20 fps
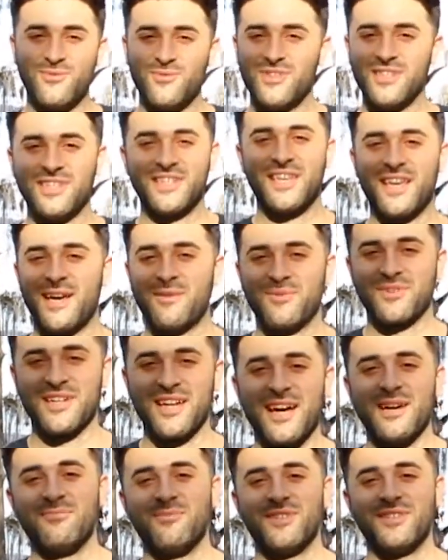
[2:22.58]
if you haven't
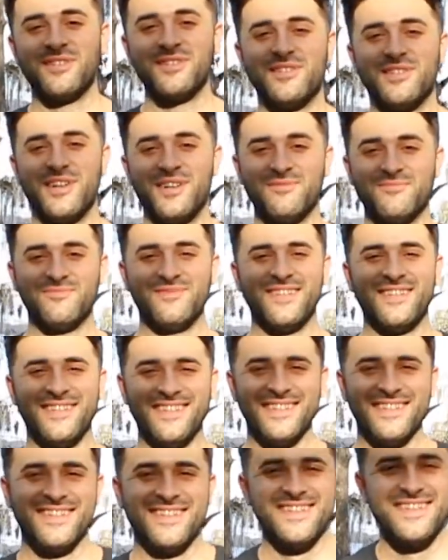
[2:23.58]
heard, these
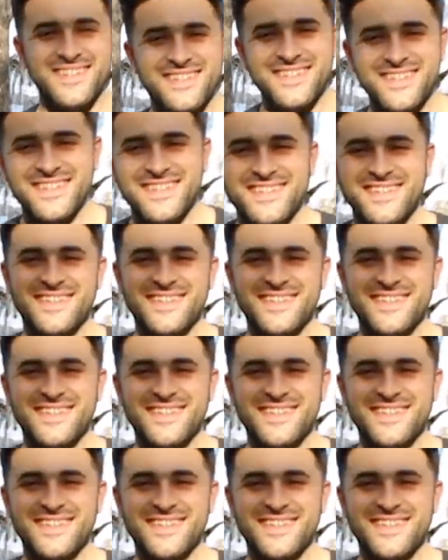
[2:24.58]
things are